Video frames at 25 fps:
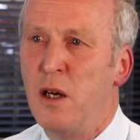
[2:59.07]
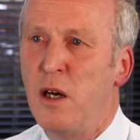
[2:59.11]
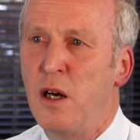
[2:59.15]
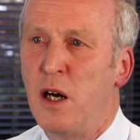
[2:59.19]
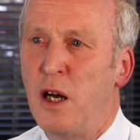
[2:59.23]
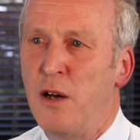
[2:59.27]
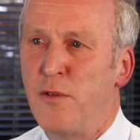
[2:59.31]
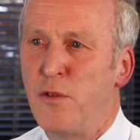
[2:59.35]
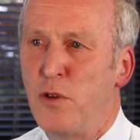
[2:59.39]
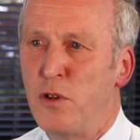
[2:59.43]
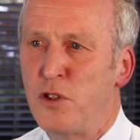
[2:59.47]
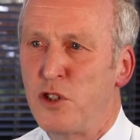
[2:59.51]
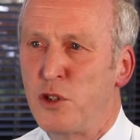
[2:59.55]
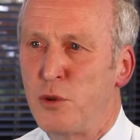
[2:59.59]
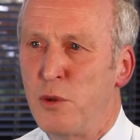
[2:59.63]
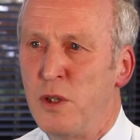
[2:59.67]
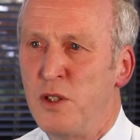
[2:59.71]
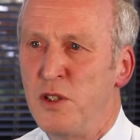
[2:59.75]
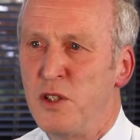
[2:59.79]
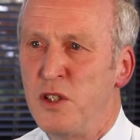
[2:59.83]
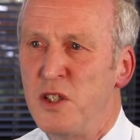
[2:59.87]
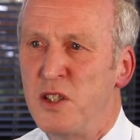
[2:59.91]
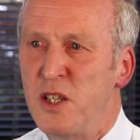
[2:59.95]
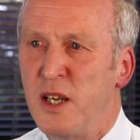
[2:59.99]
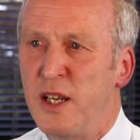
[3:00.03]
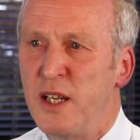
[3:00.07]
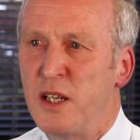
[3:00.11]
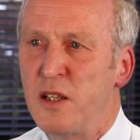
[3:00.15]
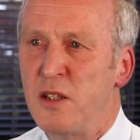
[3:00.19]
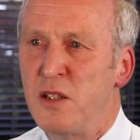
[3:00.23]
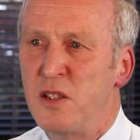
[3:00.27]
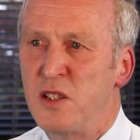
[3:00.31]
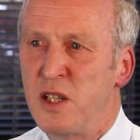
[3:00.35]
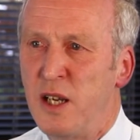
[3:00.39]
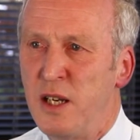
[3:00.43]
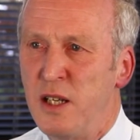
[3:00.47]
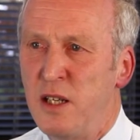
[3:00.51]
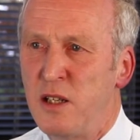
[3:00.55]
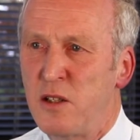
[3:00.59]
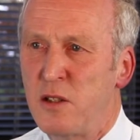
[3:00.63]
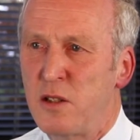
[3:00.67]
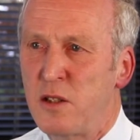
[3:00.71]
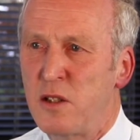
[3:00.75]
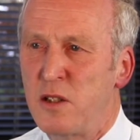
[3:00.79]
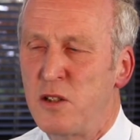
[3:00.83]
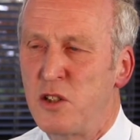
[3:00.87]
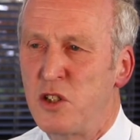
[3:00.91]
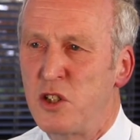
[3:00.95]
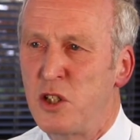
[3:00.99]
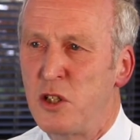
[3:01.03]
I've also undertaken technical
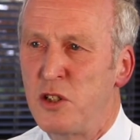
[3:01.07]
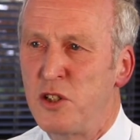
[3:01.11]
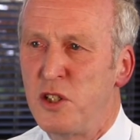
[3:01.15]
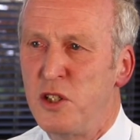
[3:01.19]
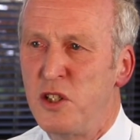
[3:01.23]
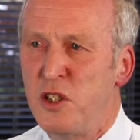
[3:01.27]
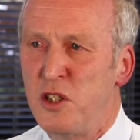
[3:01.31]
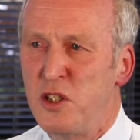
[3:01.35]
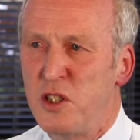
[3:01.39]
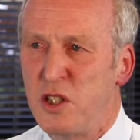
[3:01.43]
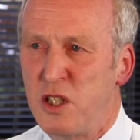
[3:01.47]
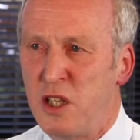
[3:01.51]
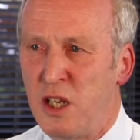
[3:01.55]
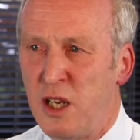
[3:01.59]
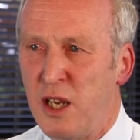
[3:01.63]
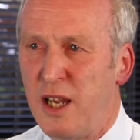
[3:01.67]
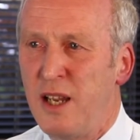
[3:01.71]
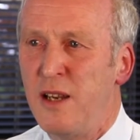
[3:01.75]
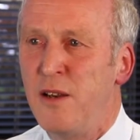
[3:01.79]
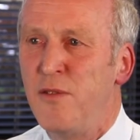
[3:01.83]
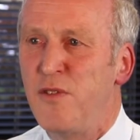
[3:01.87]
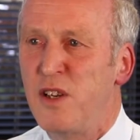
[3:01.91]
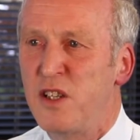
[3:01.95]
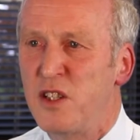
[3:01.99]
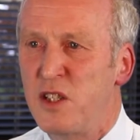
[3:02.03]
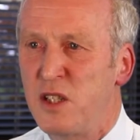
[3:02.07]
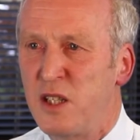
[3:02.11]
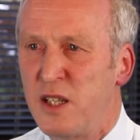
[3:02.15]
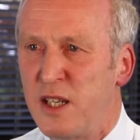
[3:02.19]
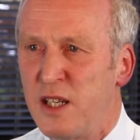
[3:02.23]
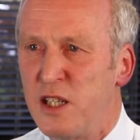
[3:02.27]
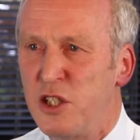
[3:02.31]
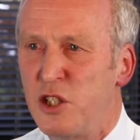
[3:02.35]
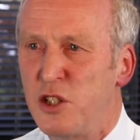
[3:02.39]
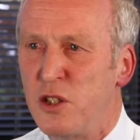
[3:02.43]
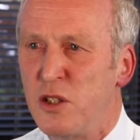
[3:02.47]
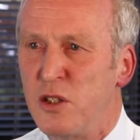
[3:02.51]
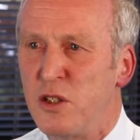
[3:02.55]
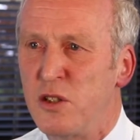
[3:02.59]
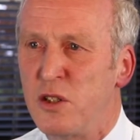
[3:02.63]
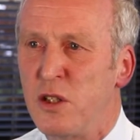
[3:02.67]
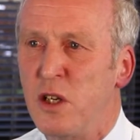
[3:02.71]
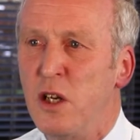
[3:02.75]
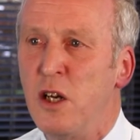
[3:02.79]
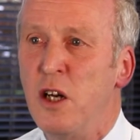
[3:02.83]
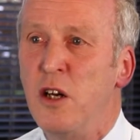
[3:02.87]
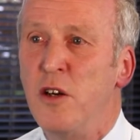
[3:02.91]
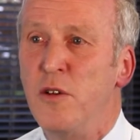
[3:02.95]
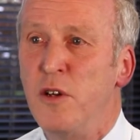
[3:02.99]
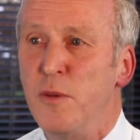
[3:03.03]
consultancy investigations,
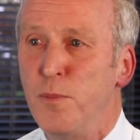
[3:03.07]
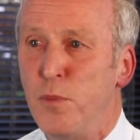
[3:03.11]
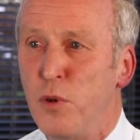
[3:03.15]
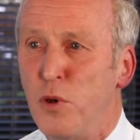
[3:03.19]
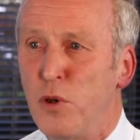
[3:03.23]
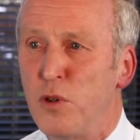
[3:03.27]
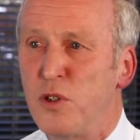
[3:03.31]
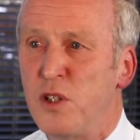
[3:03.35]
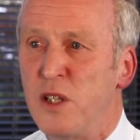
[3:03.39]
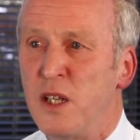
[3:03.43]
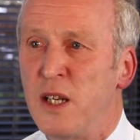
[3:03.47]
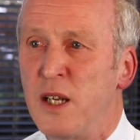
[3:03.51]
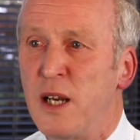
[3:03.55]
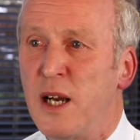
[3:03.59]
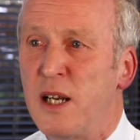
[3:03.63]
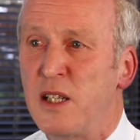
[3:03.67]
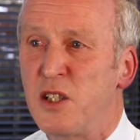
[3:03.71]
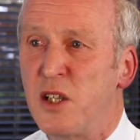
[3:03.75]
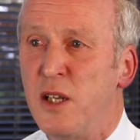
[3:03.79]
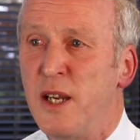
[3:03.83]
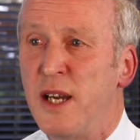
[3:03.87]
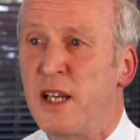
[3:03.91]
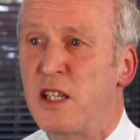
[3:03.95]
reporting as an